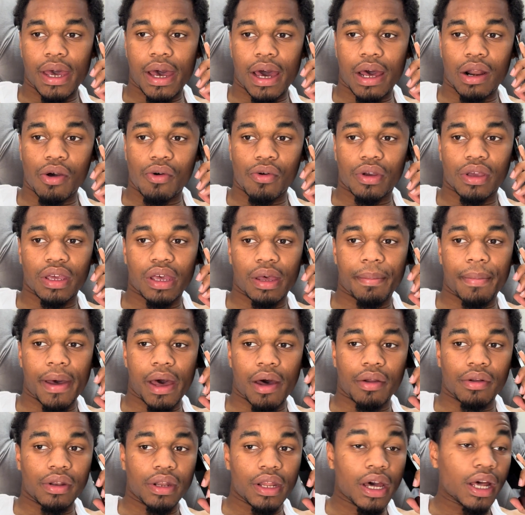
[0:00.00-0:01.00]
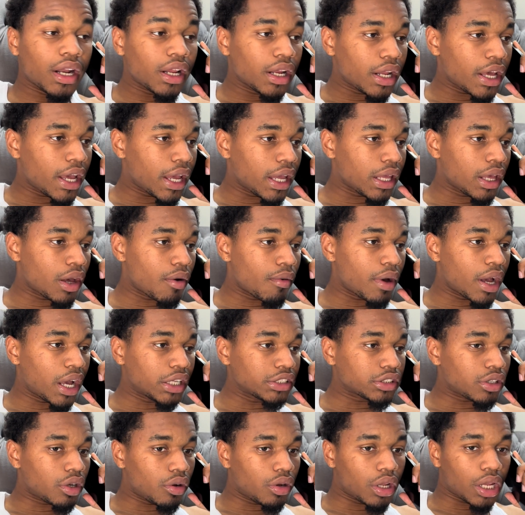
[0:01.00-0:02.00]
I don't care about none of that. Your ass
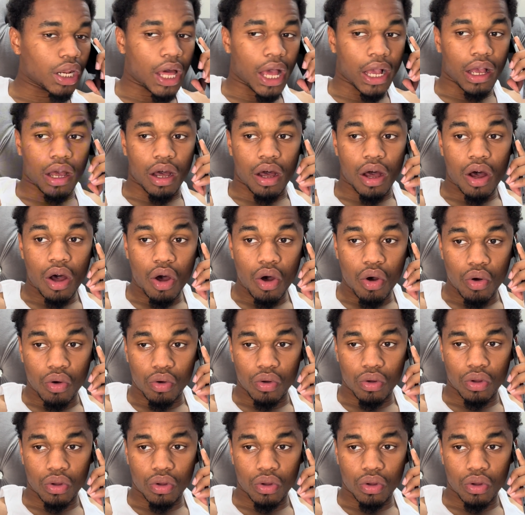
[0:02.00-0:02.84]
gonna look like a hoe.